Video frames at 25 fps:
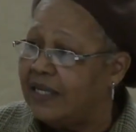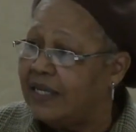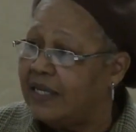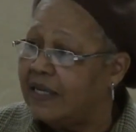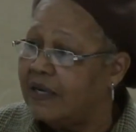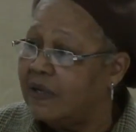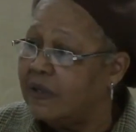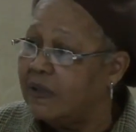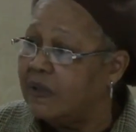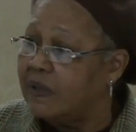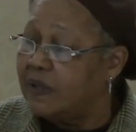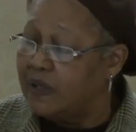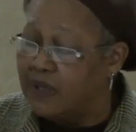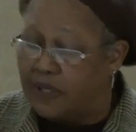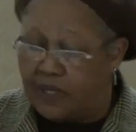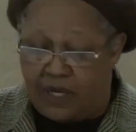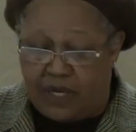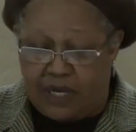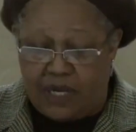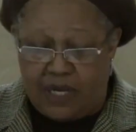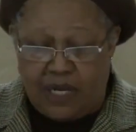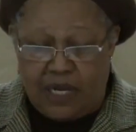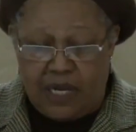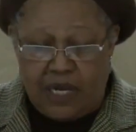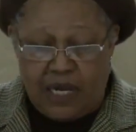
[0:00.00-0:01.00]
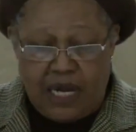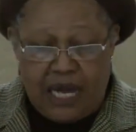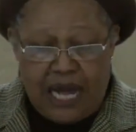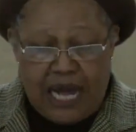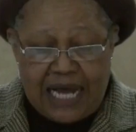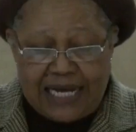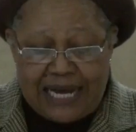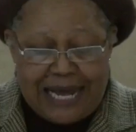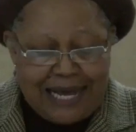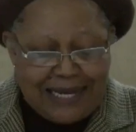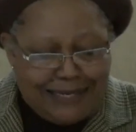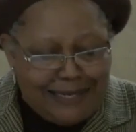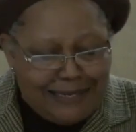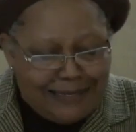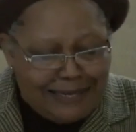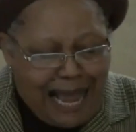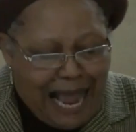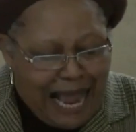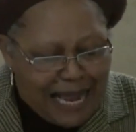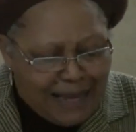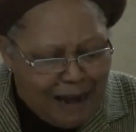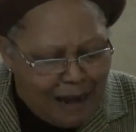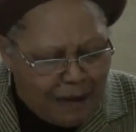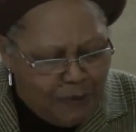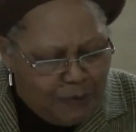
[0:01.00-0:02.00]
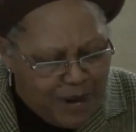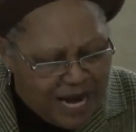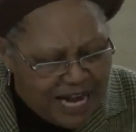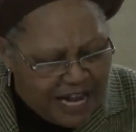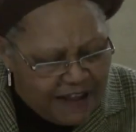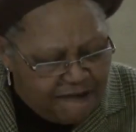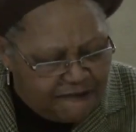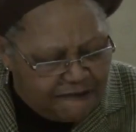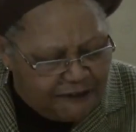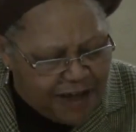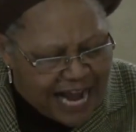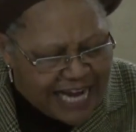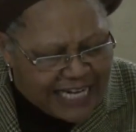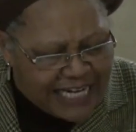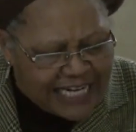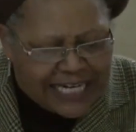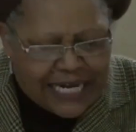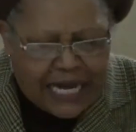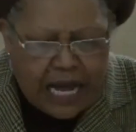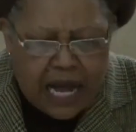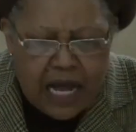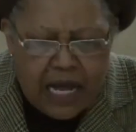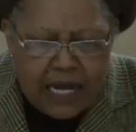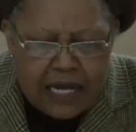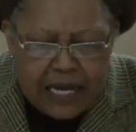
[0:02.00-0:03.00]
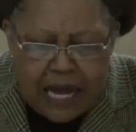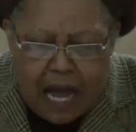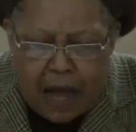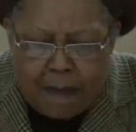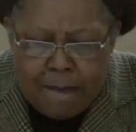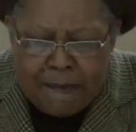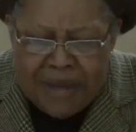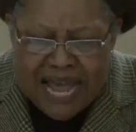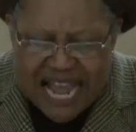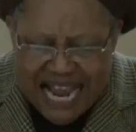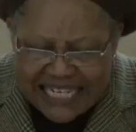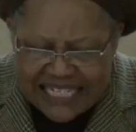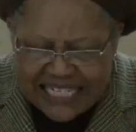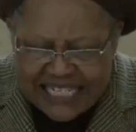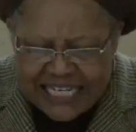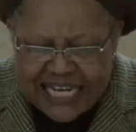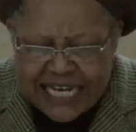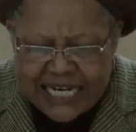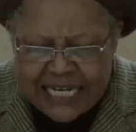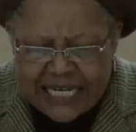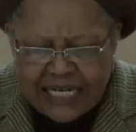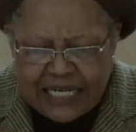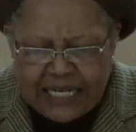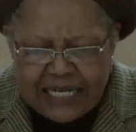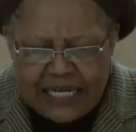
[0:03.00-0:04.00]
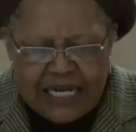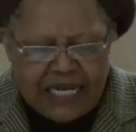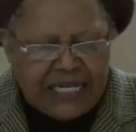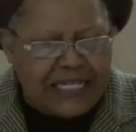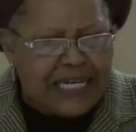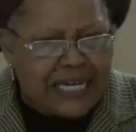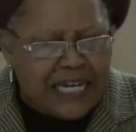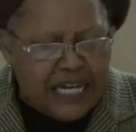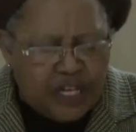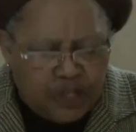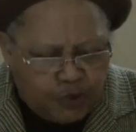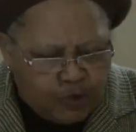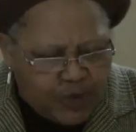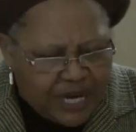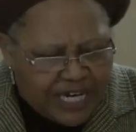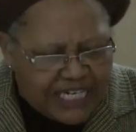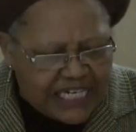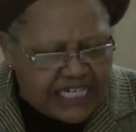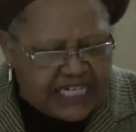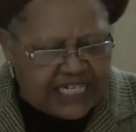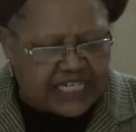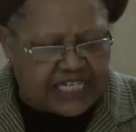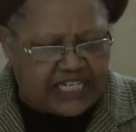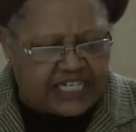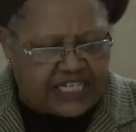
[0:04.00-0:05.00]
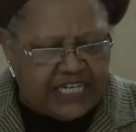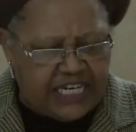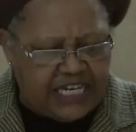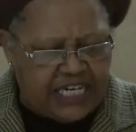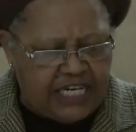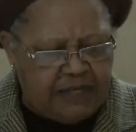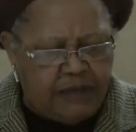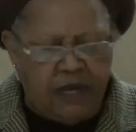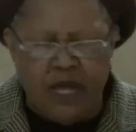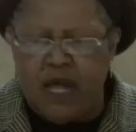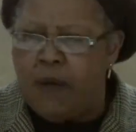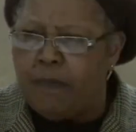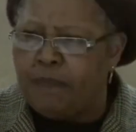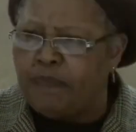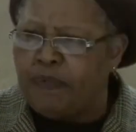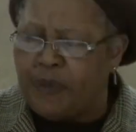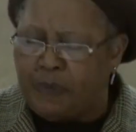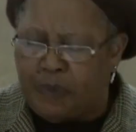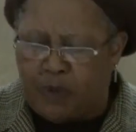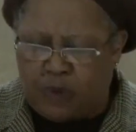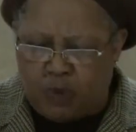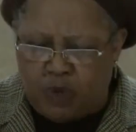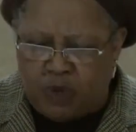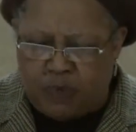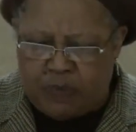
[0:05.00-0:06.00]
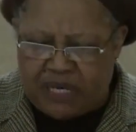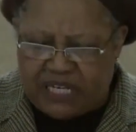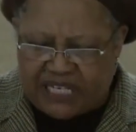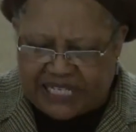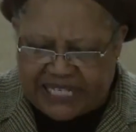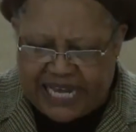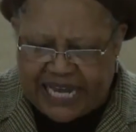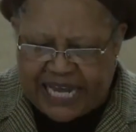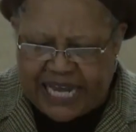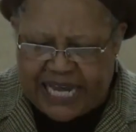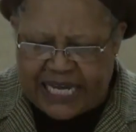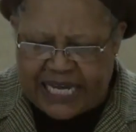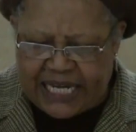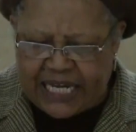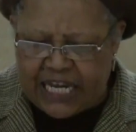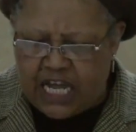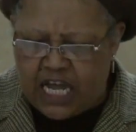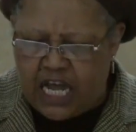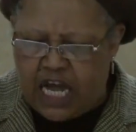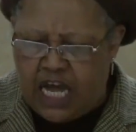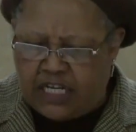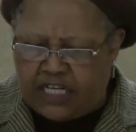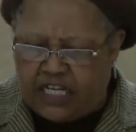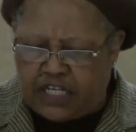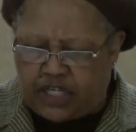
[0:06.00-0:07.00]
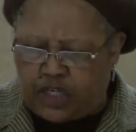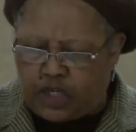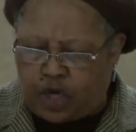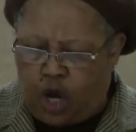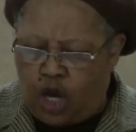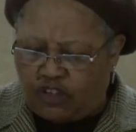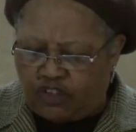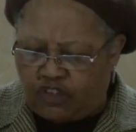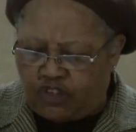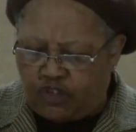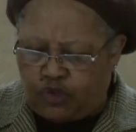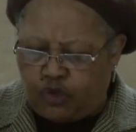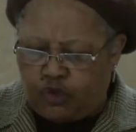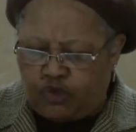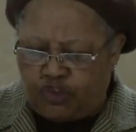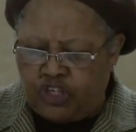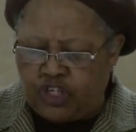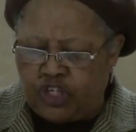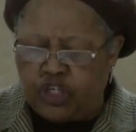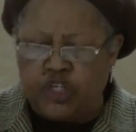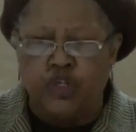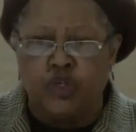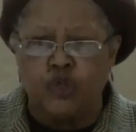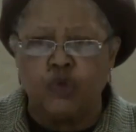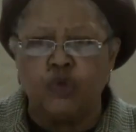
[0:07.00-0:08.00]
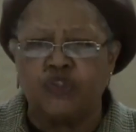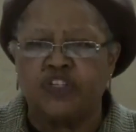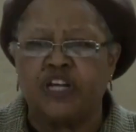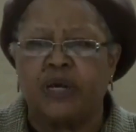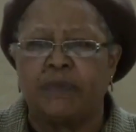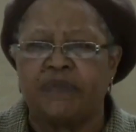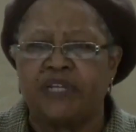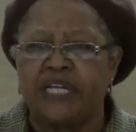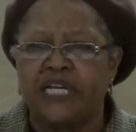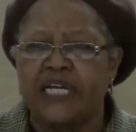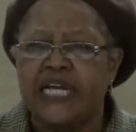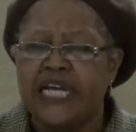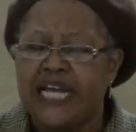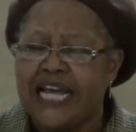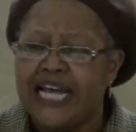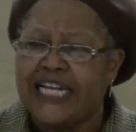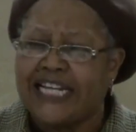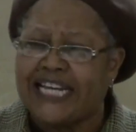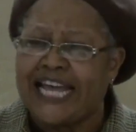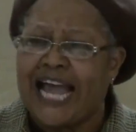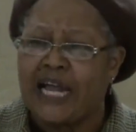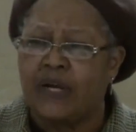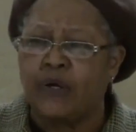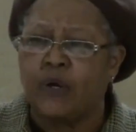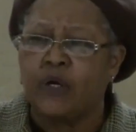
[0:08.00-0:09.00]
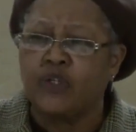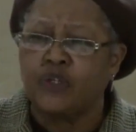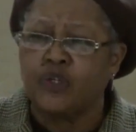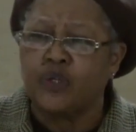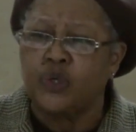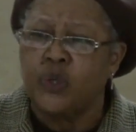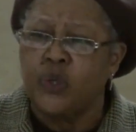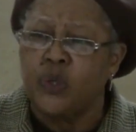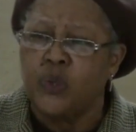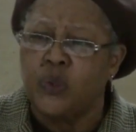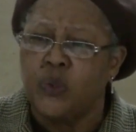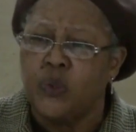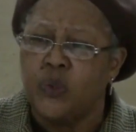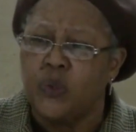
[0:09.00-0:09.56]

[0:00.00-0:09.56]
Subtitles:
You know, and I really find it amazing that in 2016 people would be saying that the Constitution can do something it cannot do.